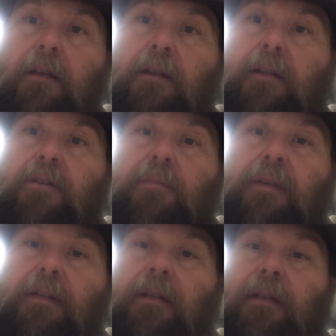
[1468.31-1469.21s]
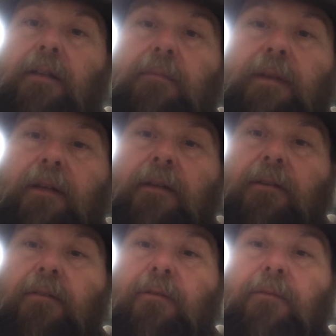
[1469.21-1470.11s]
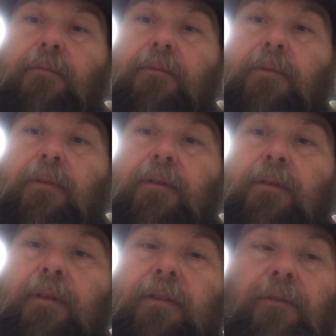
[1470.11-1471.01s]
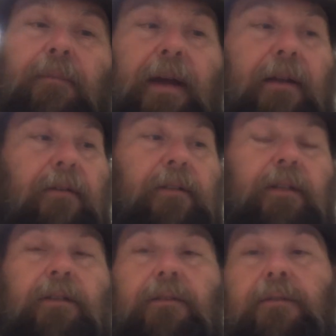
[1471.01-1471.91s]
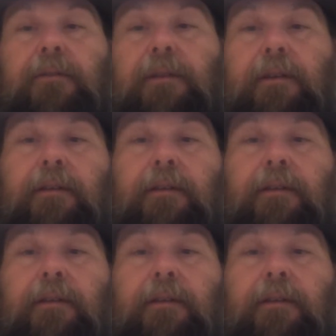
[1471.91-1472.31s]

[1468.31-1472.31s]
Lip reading: And as you begin to link them together, different patterns that you use.